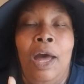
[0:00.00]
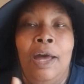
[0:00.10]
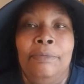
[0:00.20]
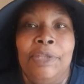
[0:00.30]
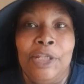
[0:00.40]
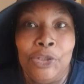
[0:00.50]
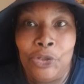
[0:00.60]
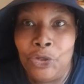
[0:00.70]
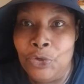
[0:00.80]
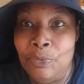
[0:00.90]
sense of
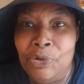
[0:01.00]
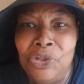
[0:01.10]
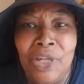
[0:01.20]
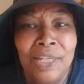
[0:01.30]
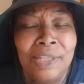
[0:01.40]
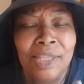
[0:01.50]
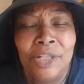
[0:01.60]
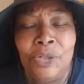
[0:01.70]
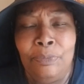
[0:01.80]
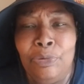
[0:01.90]
humor. She has
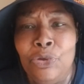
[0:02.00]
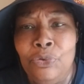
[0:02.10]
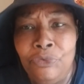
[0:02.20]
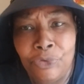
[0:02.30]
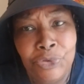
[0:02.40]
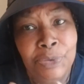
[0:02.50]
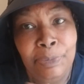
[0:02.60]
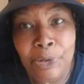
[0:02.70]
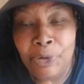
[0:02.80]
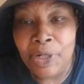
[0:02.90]
such a beautiful
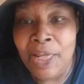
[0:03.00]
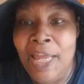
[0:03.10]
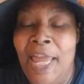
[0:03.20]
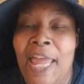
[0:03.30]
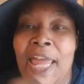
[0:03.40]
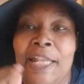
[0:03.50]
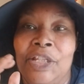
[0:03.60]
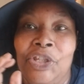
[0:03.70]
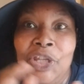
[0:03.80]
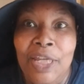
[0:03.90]
spirit, and
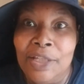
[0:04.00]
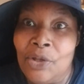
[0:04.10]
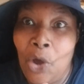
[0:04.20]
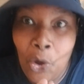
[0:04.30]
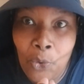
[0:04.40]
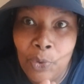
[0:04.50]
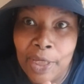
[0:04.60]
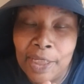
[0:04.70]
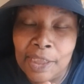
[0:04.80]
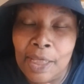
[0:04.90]
she is
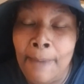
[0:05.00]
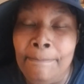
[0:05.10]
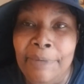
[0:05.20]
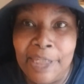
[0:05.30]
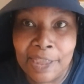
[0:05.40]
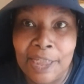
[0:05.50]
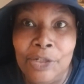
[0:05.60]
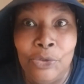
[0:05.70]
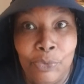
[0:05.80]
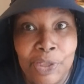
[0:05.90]
always busy
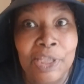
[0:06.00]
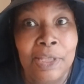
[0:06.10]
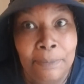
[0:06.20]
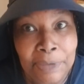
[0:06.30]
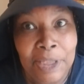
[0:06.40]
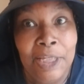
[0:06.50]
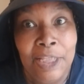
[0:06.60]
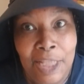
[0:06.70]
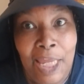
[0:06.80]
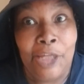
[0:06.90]
doing something
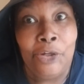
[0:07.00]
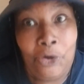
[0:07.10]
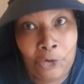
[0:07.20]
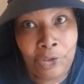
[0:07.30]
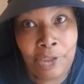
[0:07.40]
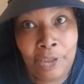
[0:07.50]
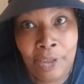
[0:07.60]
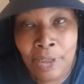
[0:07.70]
in that garden.